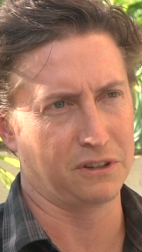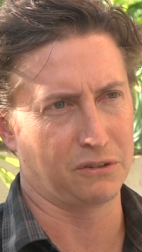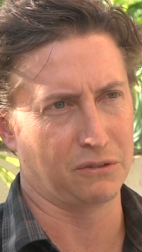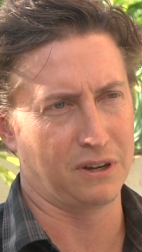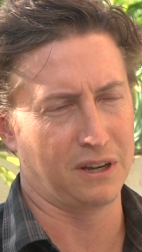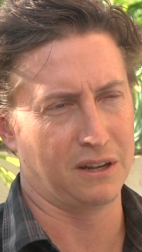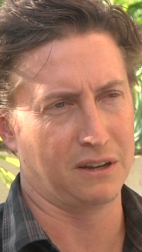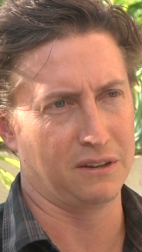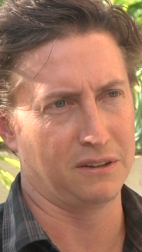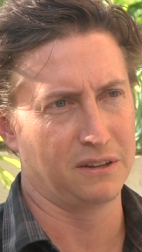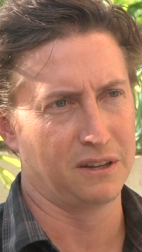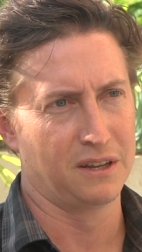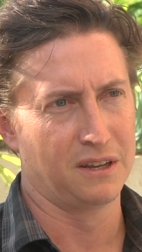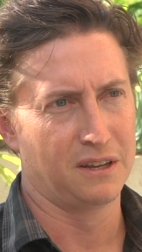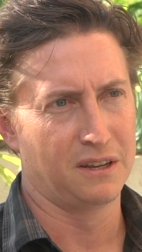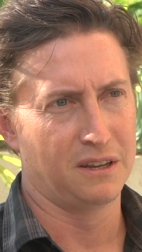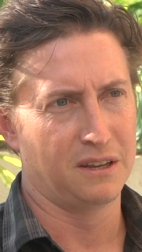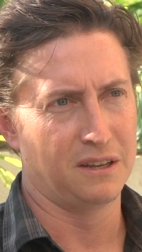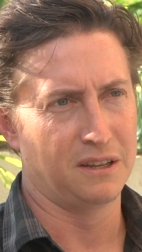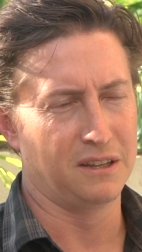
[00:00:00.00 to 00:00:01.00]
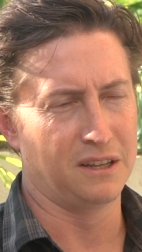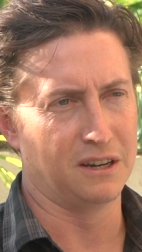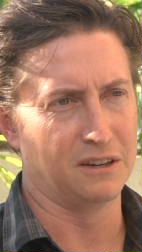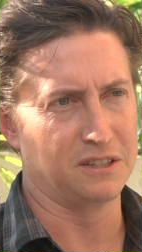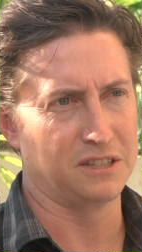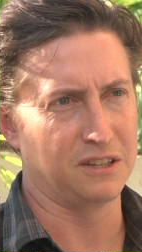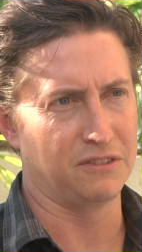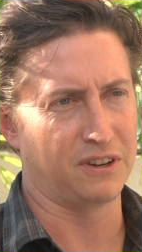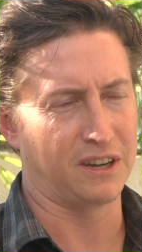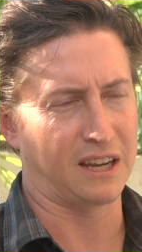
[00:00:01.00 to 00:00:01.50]
look around
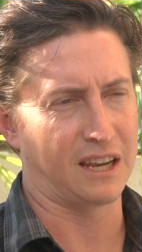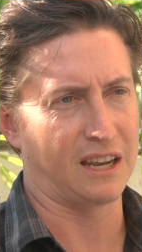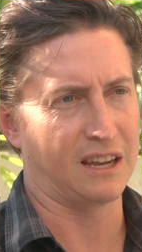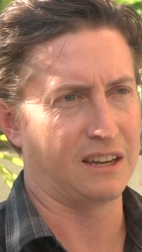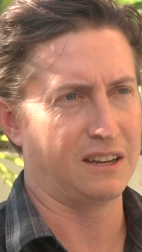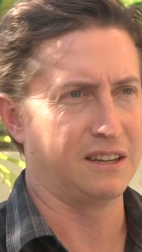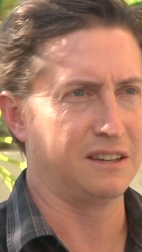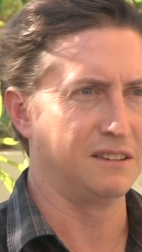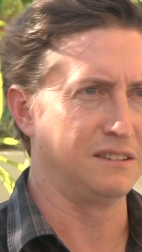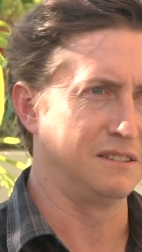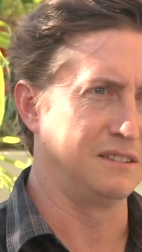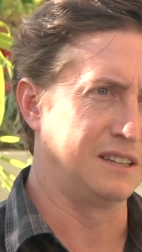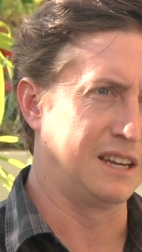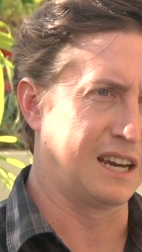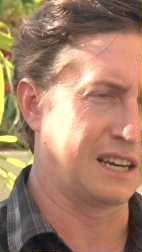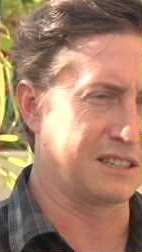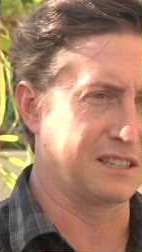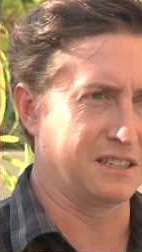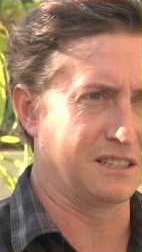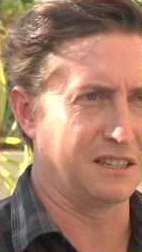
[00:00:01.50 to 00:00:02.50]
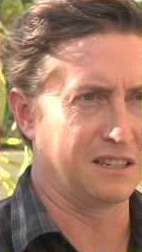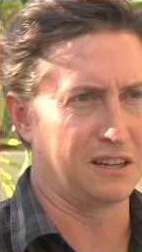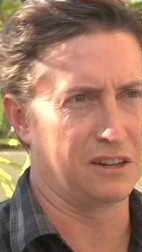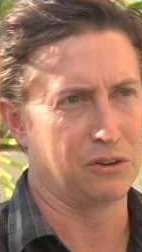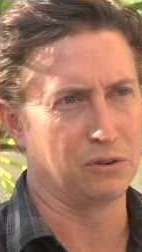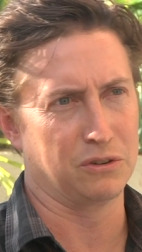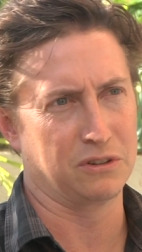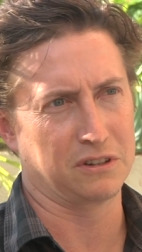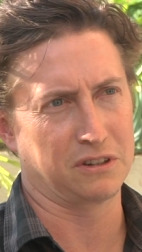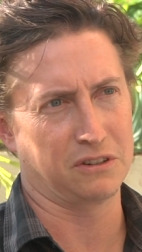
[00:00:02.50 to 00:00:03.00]
there, see if I can't access it in
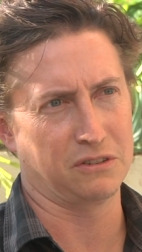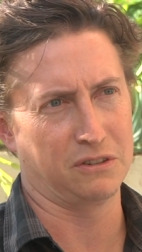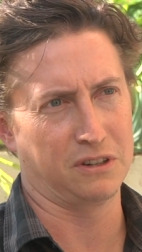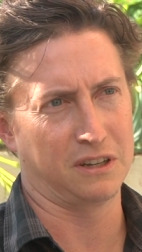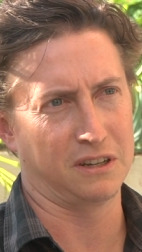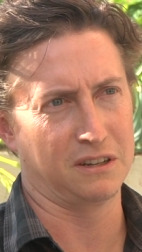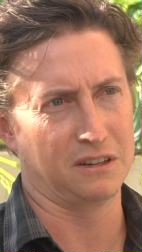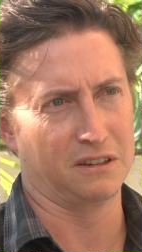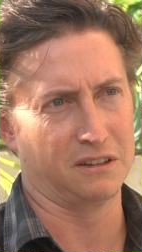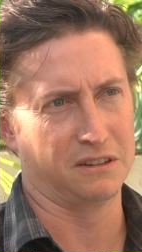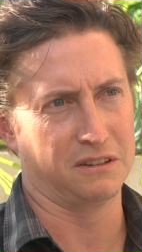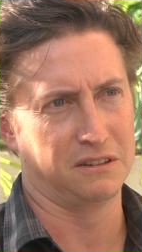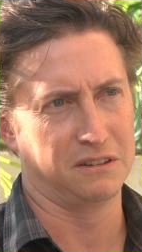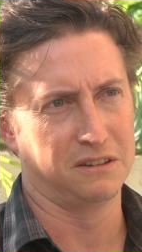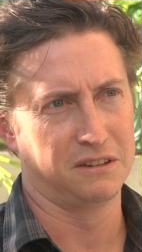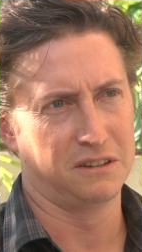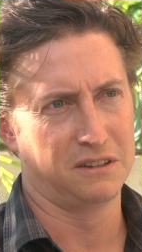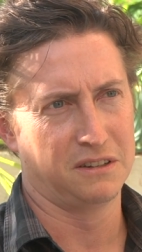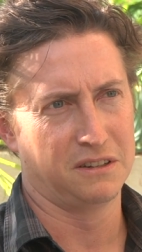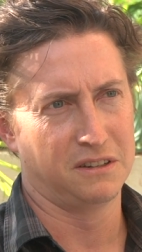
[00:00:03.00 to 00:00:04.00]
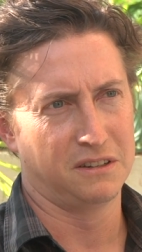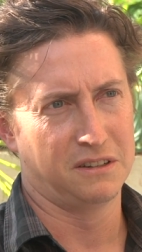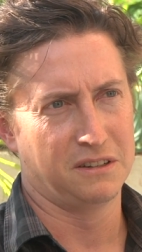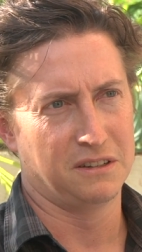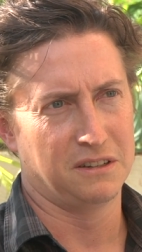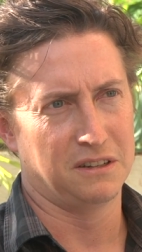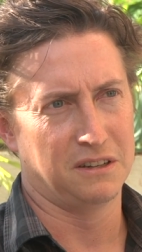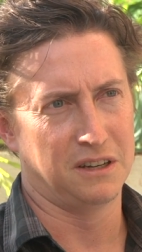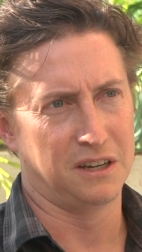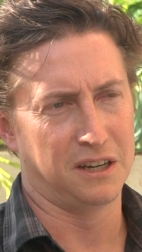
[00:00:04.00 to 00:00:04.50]
Northern Korea, and
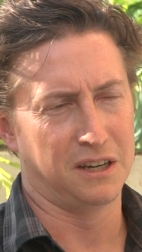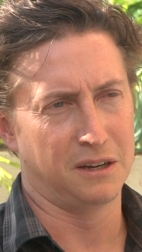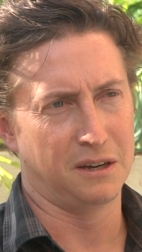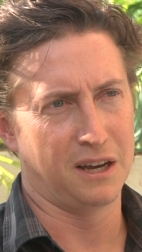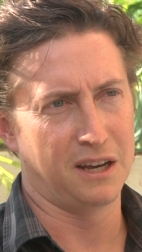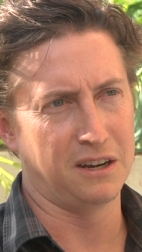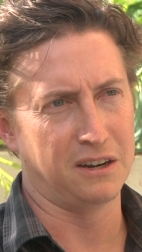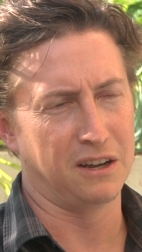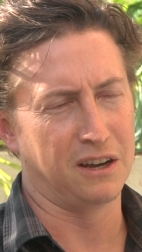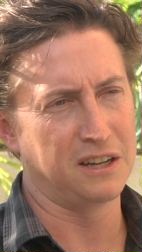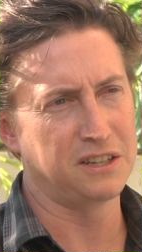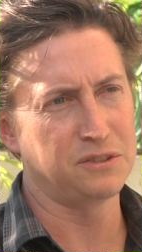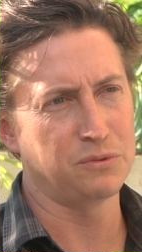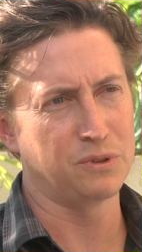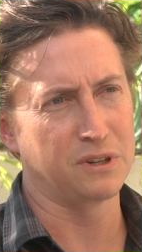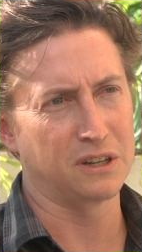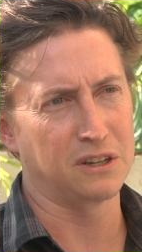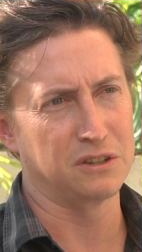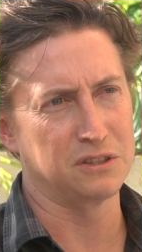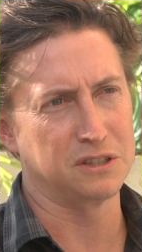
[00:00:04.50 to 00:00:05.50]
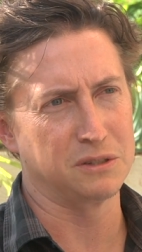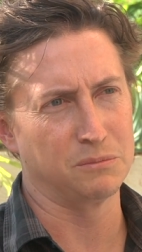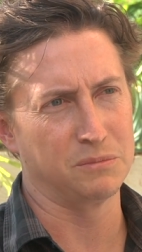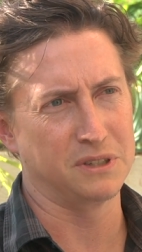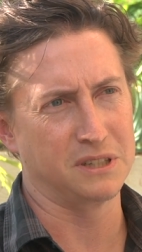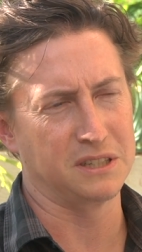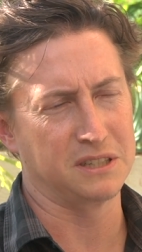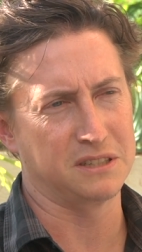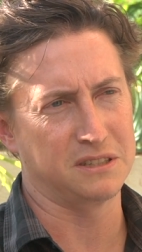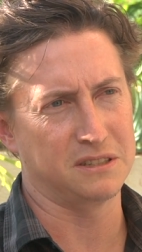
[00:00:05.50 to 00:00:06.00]
mm. uh, I don't know. I just want to go
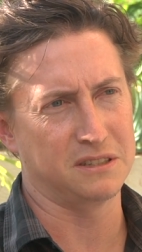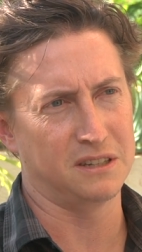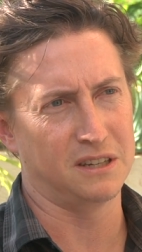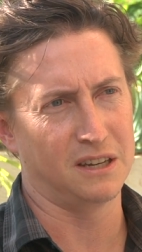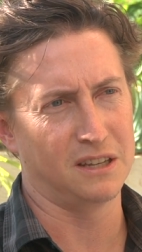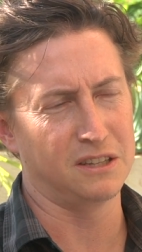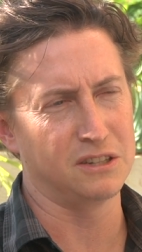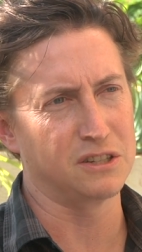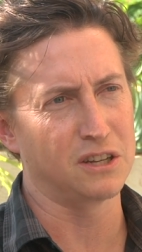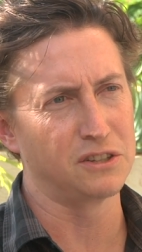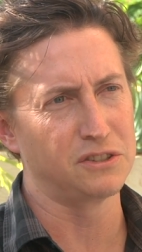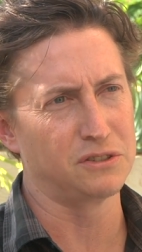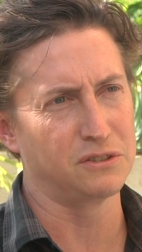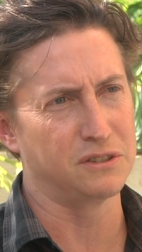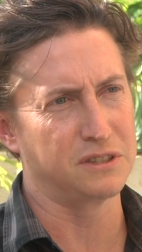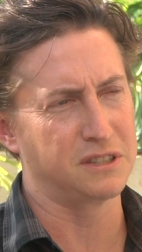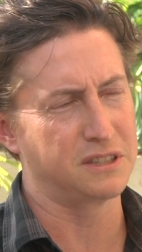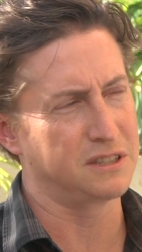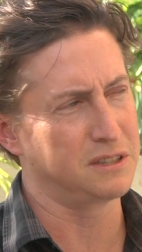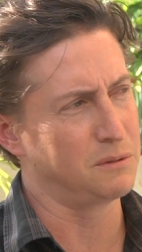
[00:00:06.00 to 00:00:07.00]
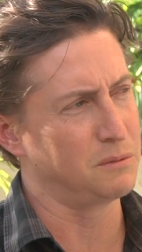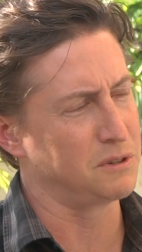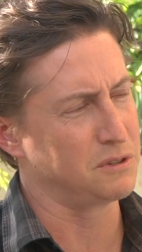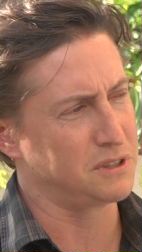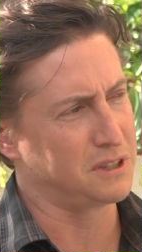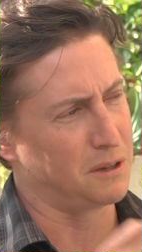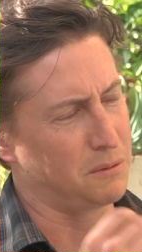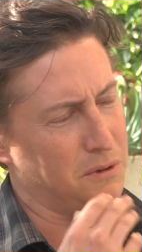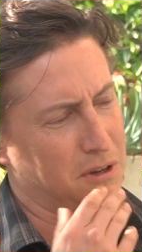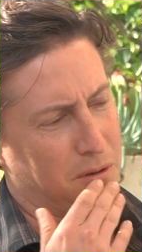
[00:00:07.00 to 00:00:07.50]
someplace. Uh, there's also somebody
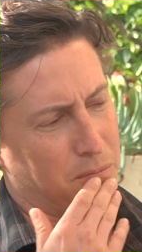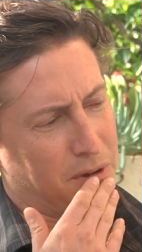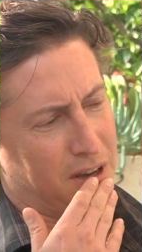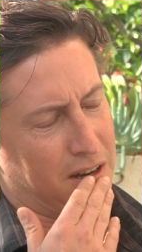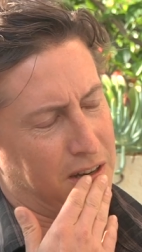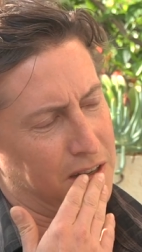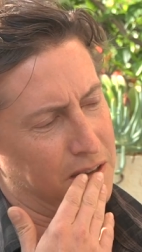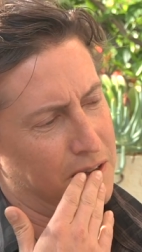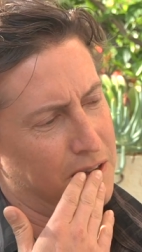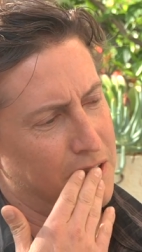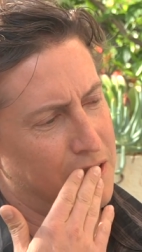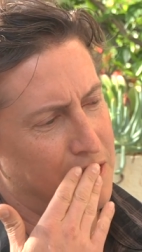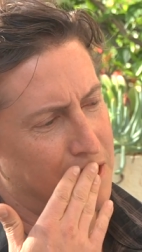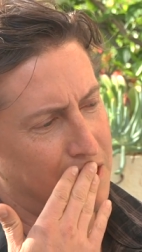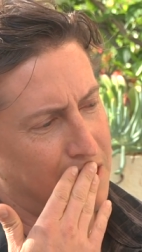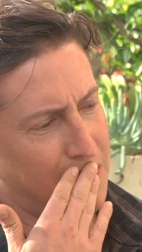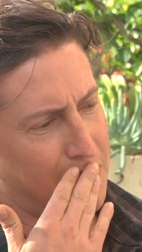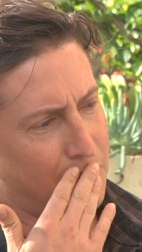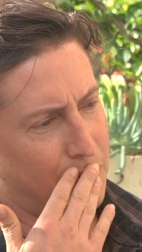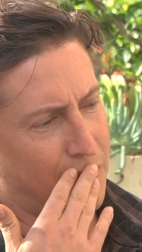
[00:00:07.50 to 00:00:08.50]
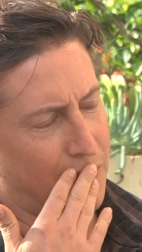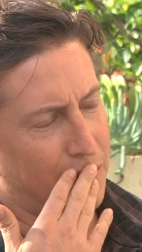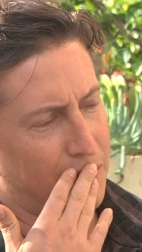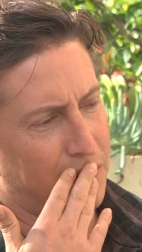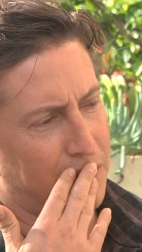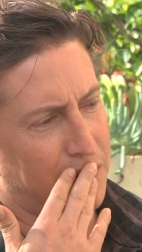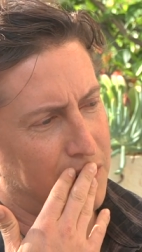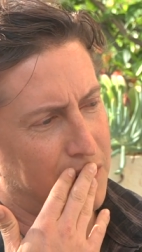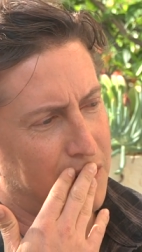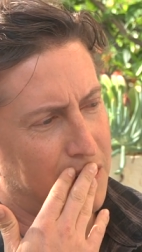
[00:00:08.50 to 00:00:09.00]
was telling me about a about
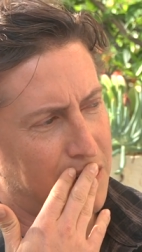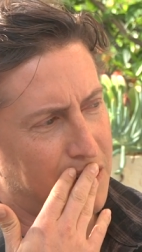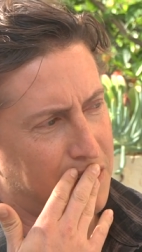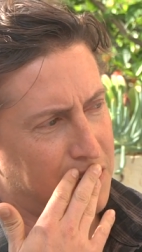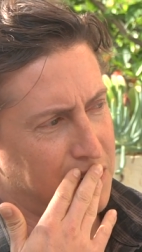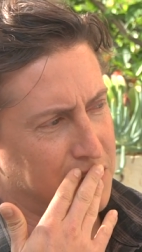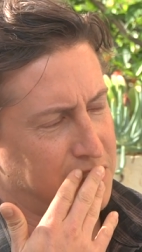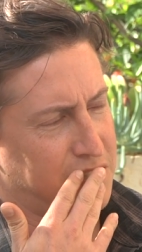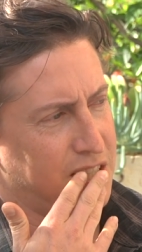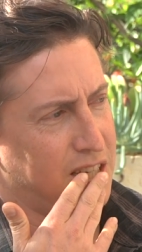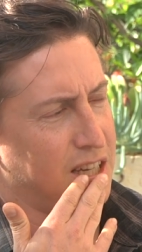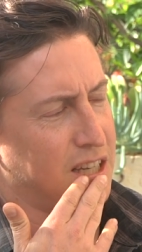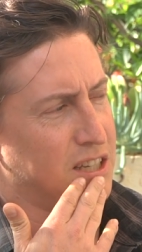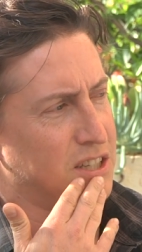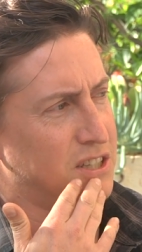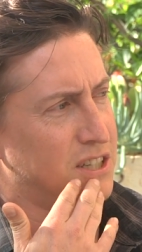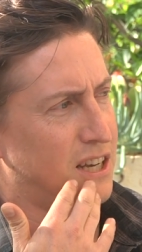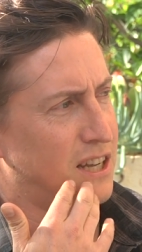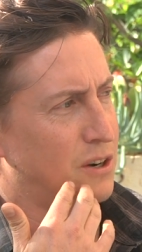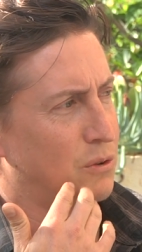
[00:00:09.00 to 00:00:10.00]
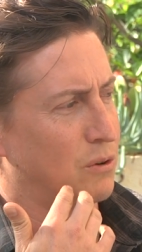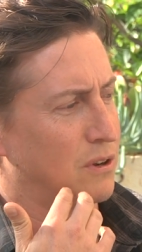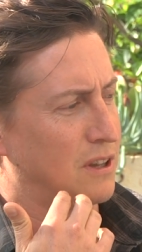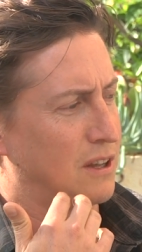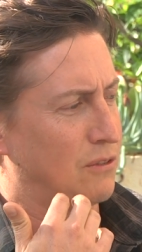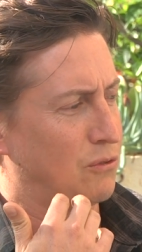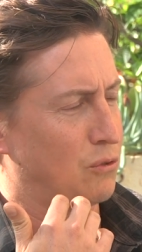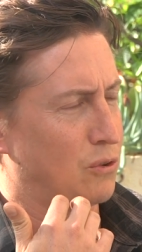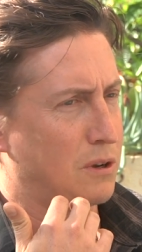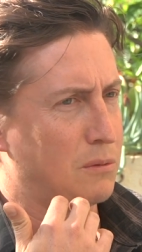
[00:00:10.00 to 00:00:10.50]
a city in China where
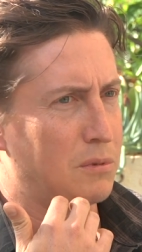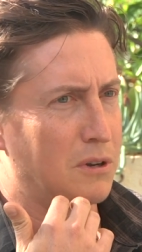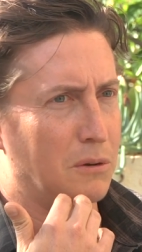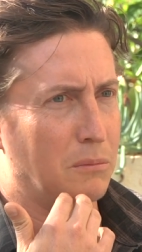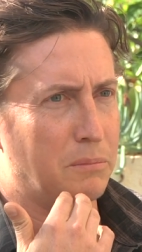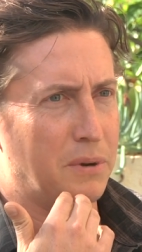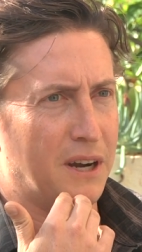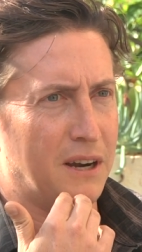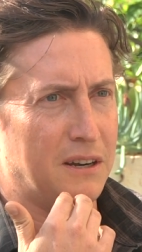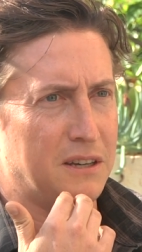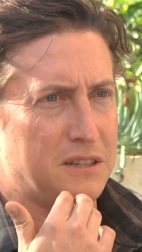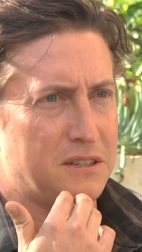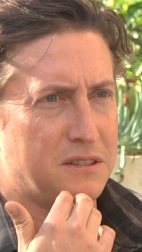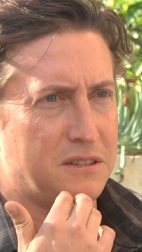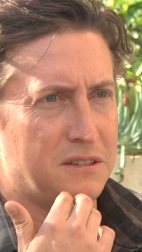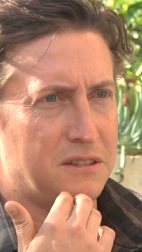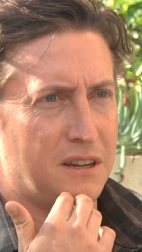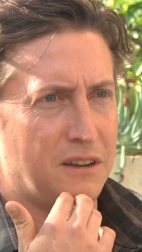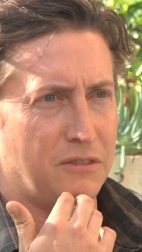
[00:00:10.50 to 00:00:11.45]
they've rebuilt Paris.